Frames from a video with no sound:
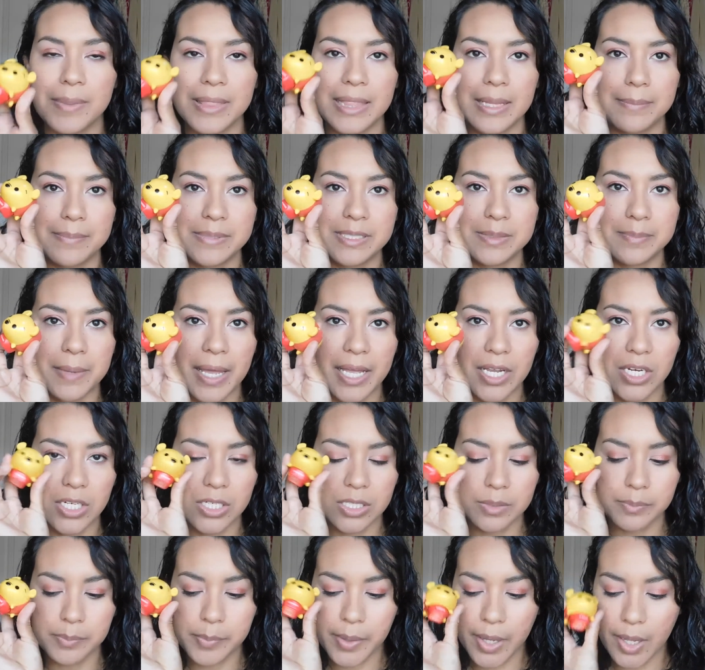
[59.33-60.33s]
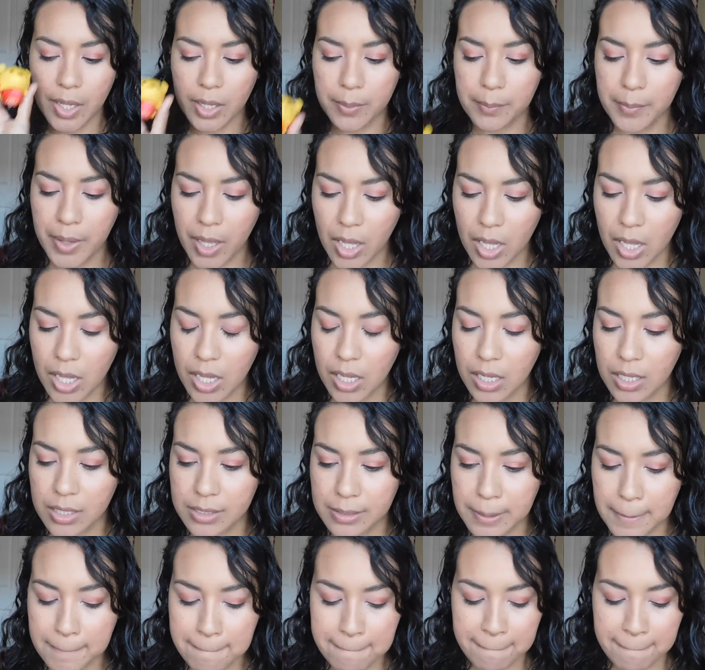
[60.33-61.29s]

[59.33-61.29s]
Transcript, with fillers: Lip Smacker Balm on,